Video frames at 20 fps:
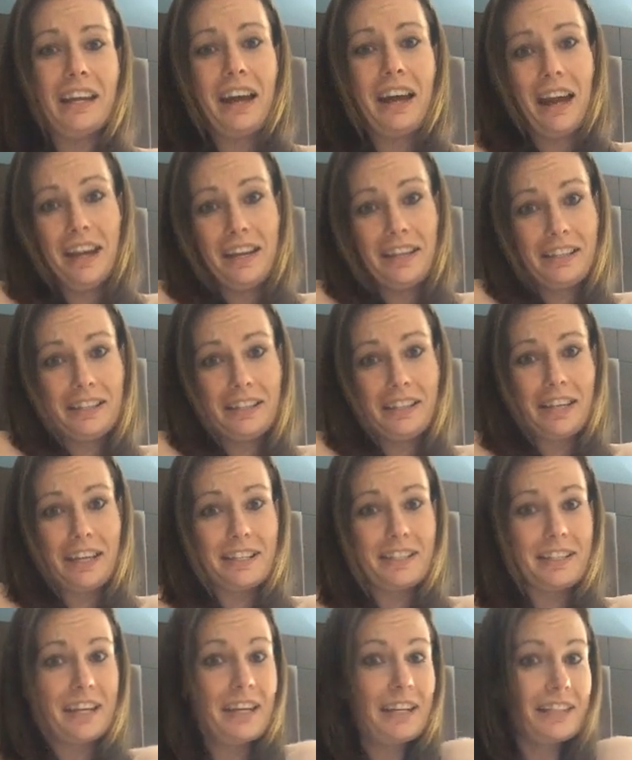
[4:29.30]
and I can
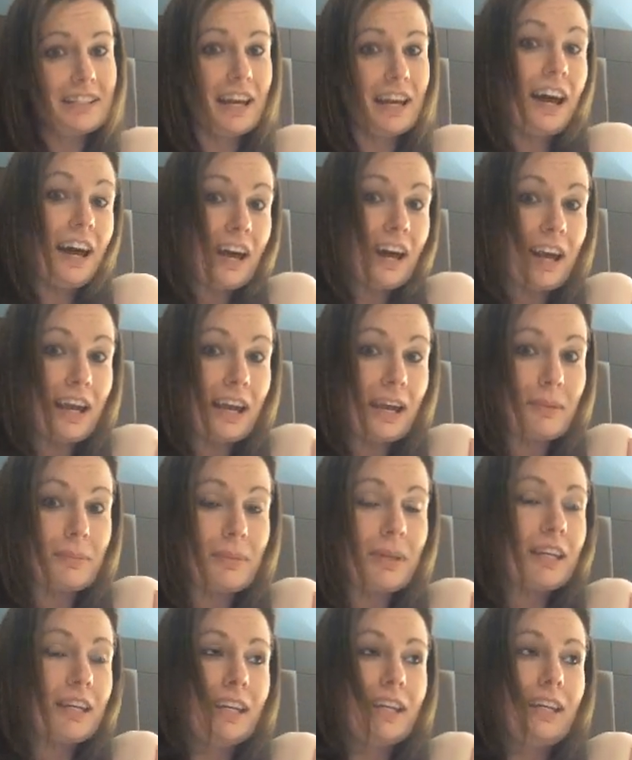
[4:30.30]
like take
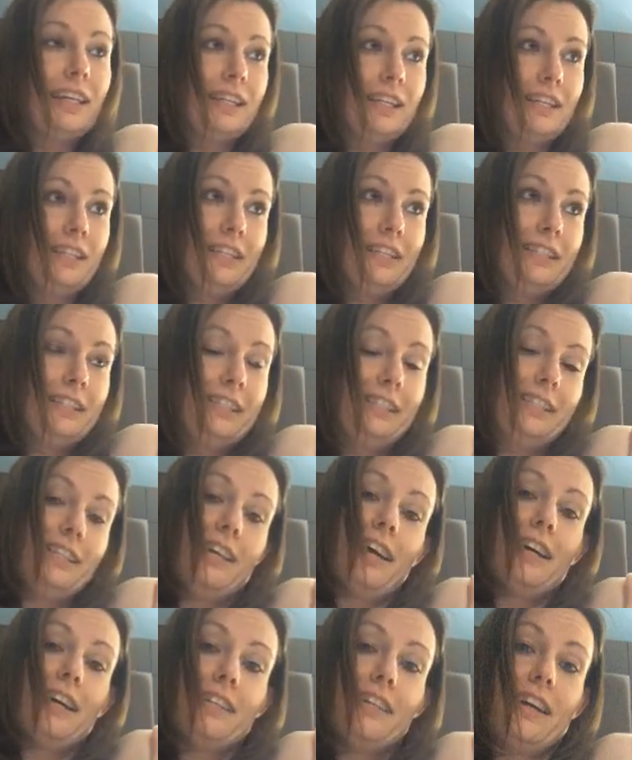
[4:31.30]
time,
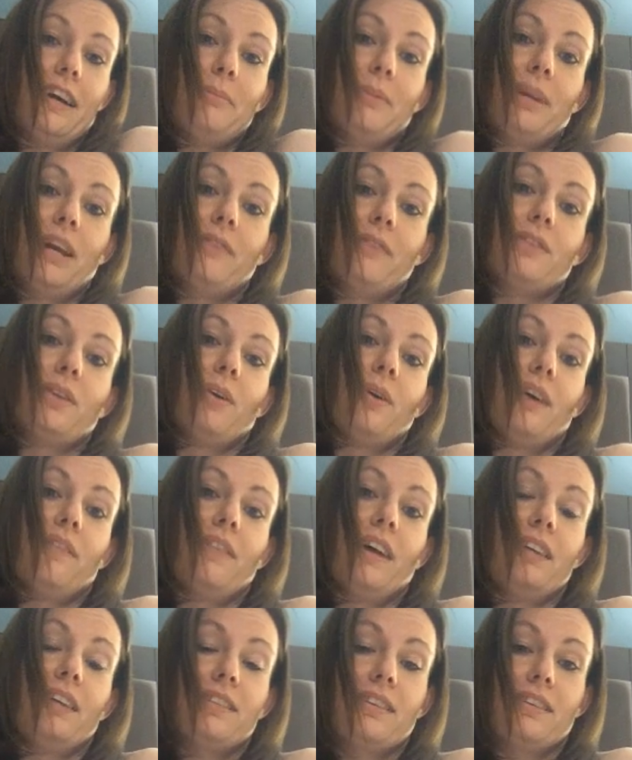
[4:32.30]
uh, I'm gonna have to go
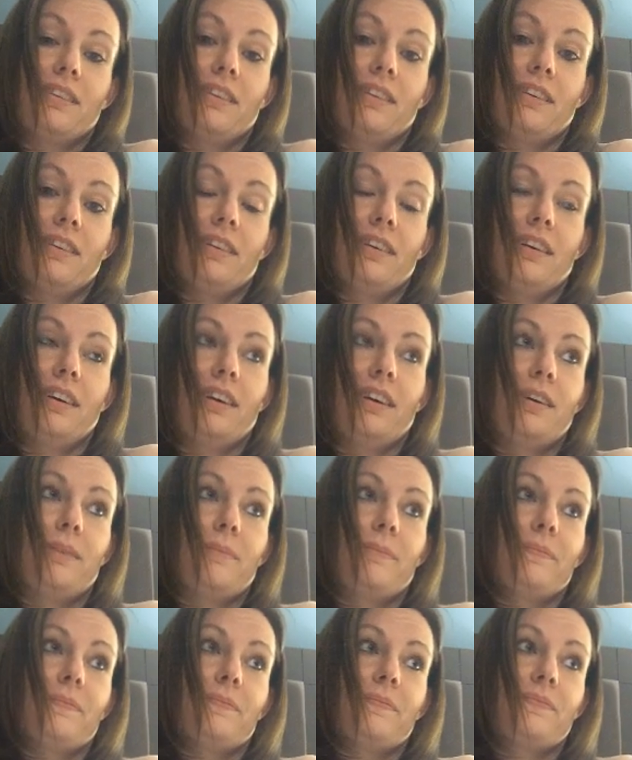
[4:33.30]
have that done
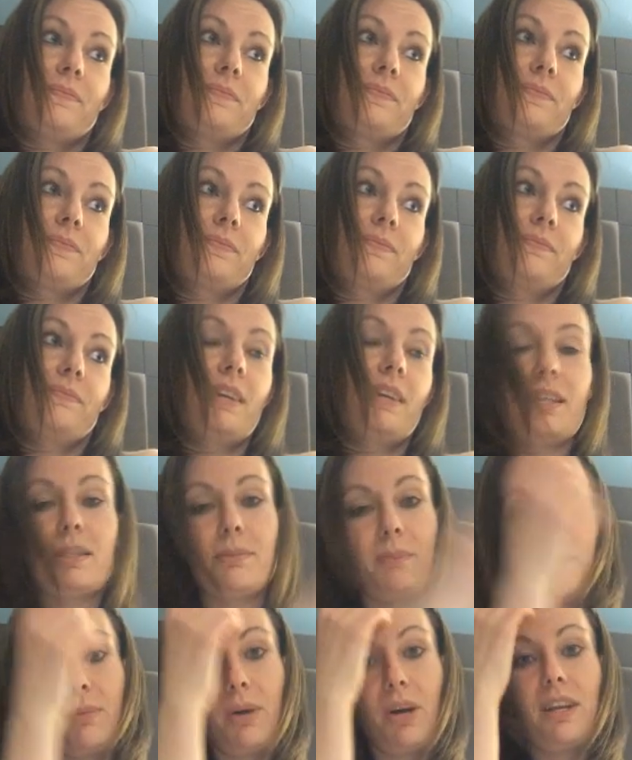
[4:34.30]
um,
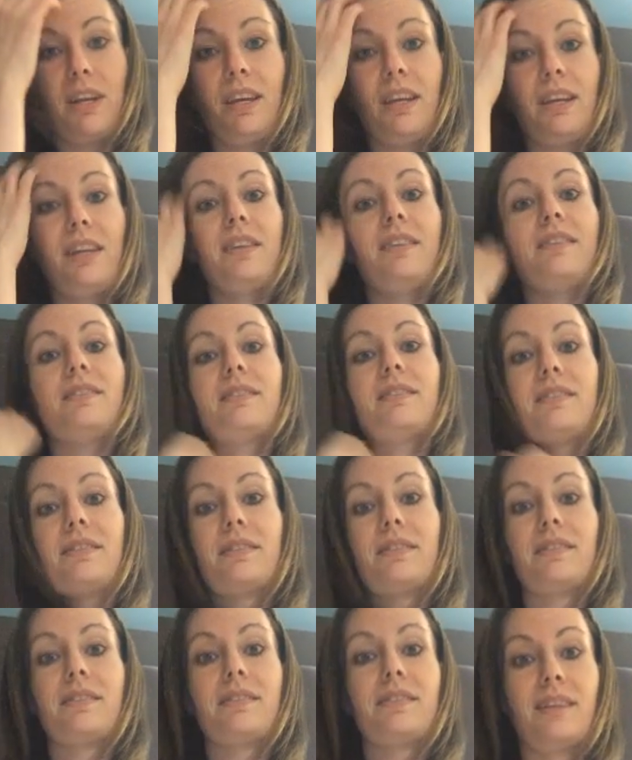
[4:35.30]
because my body is
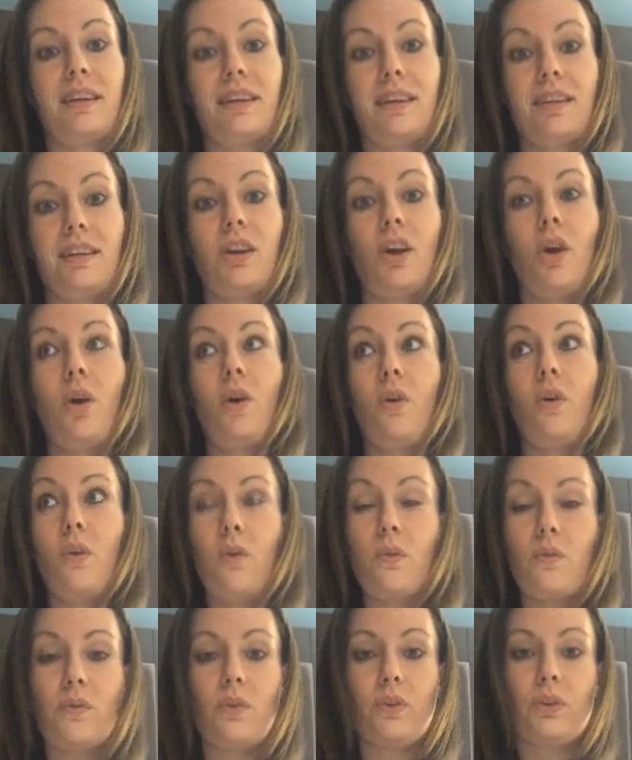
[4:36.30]
just like
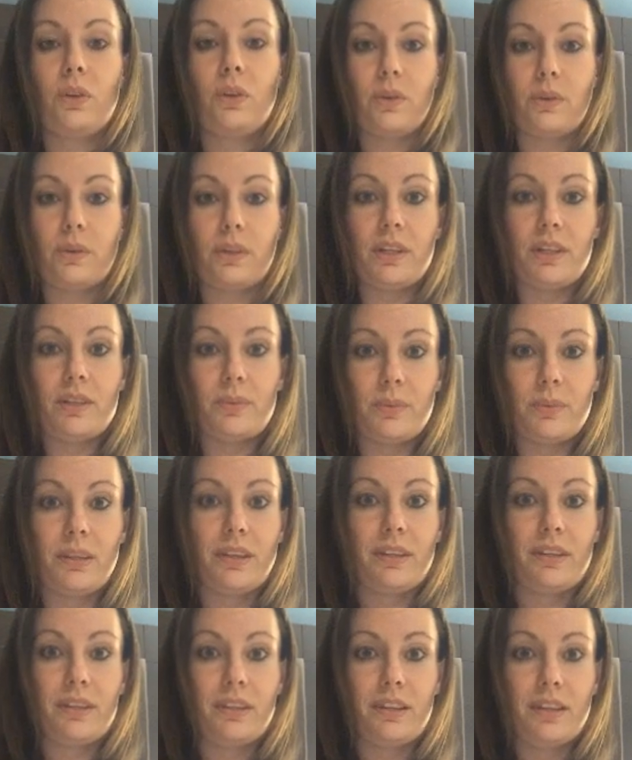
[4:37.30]
overloaded
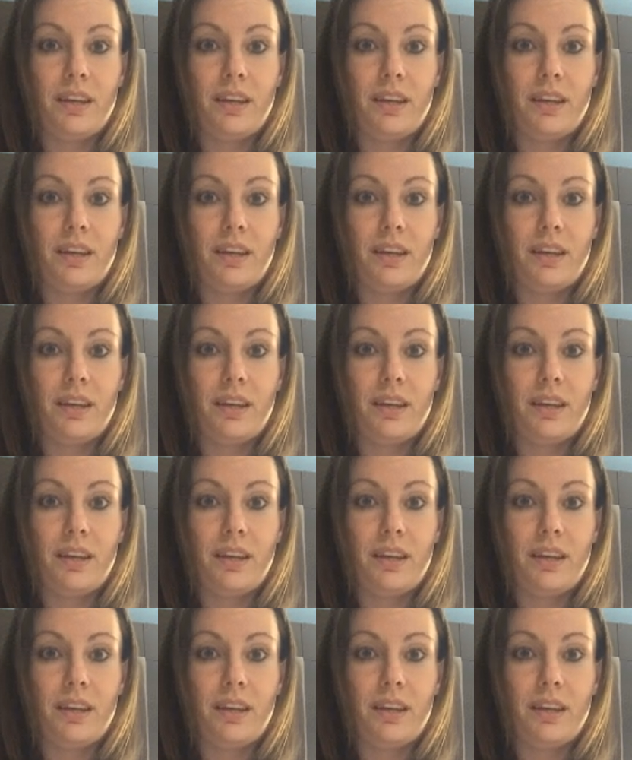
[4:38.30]
with